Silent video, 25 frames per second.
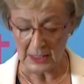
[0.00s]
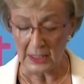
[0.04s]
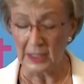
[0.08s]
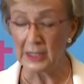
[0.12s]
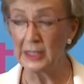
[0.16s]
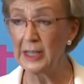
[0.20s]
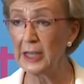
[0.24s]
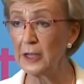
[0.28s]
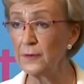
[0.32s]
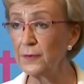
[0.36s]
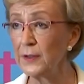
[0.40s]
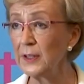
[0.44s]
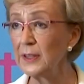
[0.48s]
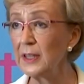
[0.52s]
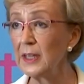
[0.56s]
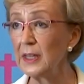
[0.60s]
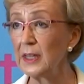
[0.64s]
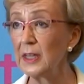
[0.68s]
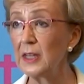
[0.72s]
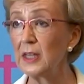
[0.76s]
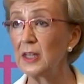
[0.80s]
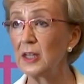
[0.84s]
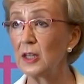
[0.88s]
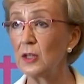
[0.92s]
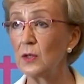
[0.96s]
Leaving the
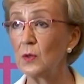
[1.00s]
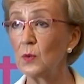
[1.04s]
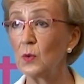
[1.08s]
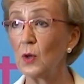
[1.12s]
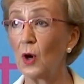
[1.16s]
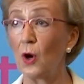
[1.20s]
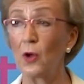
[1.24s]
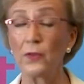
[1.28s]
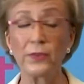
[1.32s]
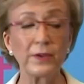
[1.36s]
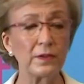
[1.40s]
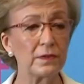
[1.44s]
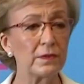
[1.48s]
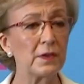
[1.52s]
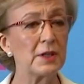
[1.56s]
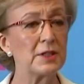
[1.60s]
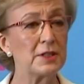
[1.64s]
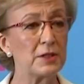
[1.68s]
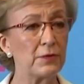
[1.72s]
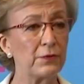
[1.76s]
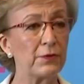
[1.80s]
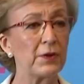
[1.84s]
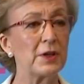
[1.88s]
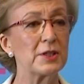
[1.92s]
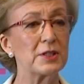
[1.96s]
EU on the
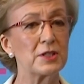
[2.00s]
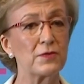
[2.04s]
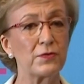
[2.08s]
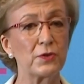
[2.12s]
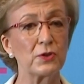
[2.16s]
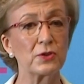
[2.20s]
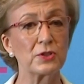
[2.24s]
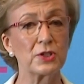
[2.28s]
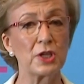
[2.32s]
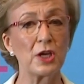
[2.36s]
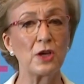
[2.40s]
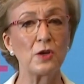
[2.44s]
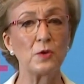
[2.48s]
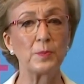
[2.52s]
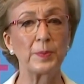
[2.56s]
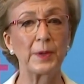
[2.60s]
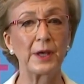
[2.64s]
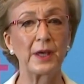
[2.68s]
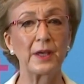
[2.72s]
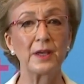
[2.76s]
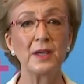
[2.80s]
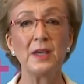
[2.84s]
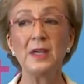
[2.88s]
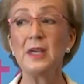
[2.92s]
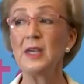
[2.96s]
31st of
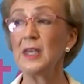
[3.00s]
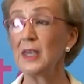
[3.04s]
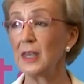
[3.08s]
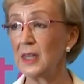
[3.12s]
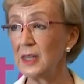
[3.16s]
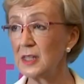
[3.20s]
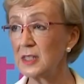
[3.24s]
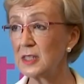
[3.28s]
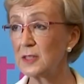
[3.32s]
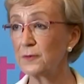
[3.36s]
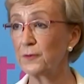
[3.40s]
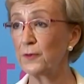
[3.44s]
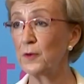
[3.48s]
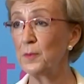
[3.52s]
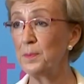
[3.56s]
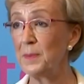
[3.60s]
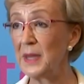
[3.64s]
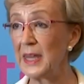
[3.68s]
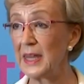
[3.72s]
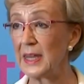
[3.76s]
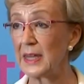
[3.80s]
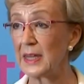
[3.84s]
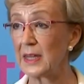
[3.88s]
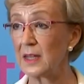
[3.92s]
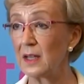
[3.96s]
October is, for
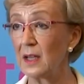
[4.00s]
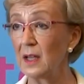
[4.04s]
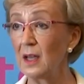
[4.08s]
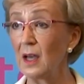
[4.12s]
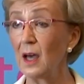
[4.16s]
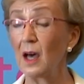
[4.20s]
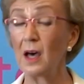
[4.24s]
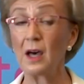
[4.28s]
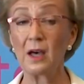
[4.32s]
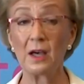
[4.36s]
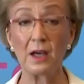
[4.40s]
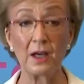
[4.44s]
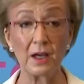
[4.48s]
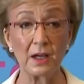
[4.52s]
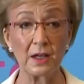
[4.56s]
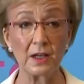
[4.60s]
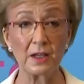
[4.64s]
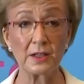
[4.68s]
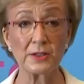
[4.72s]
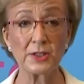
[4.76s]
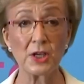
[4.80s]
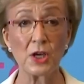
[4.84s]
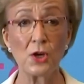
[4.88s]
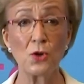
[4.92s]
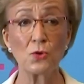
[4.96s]
me, a
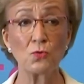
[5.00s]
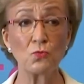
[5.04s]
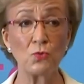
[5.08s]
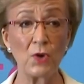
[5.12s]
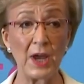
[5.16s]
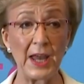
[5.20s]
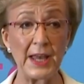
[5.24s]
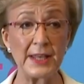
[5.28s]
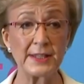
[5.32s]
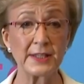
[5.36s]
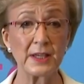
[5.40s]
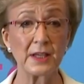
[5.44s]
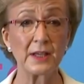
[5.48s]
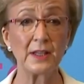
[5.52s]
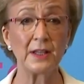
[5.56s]
hard red